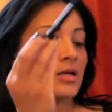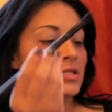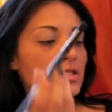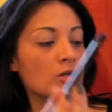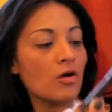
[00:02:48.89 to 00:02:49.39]

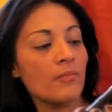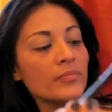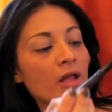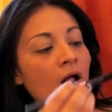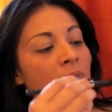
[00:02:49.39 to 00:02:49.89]

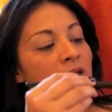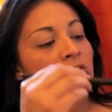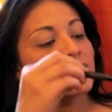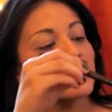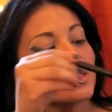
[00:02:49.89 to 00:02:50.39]
So I'll
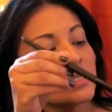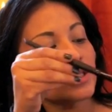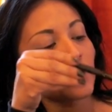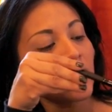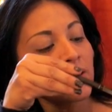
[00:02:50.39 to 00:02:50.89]
be using
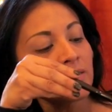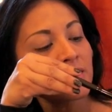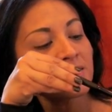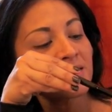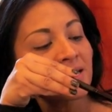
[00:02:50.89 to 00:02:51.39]
this one
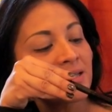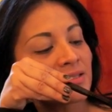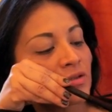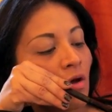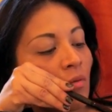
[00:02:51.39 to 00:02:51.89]
that
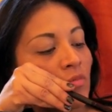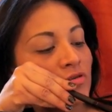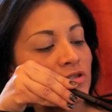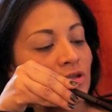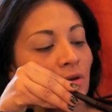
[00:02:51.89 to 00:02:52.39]
it's
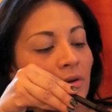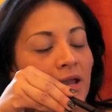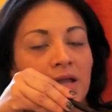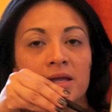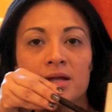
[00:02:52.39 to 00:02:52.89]
almost
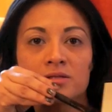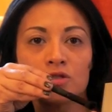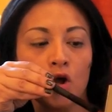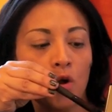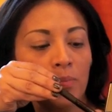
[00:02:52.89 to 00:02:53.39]
gray and
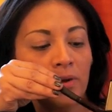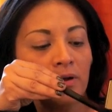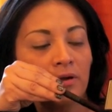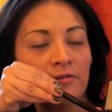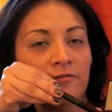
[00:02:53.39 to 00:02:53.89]
taupe
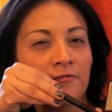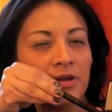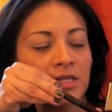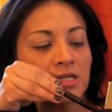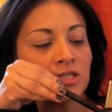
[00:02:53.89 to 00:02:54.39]

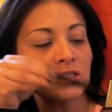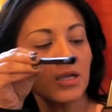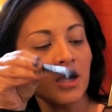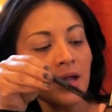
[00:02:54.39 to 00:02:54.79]
finish,